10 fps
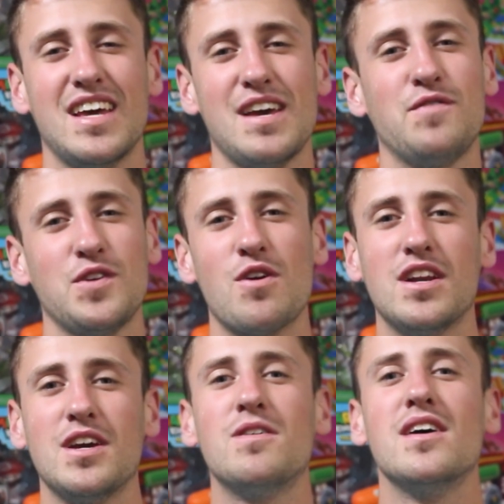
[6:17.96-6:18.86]
if you are
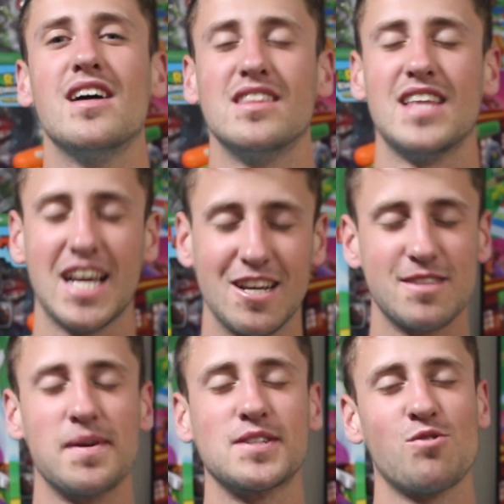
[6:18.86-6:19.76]
new. Thank you
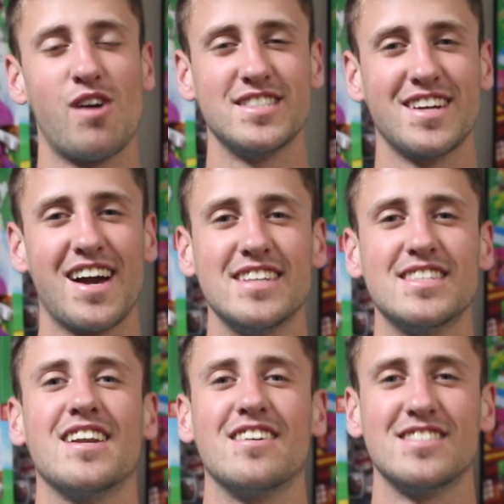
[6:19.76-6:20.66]
so much for watching,
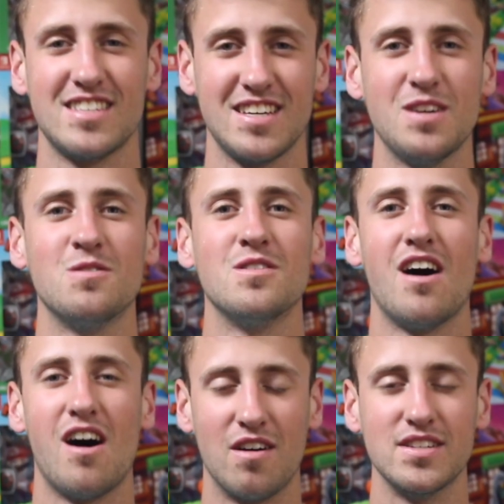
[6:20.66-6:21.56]
guys, and I'll see you
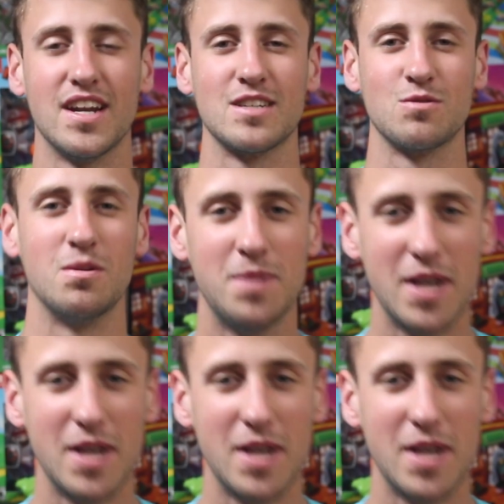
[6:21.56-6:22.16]
all in the next one.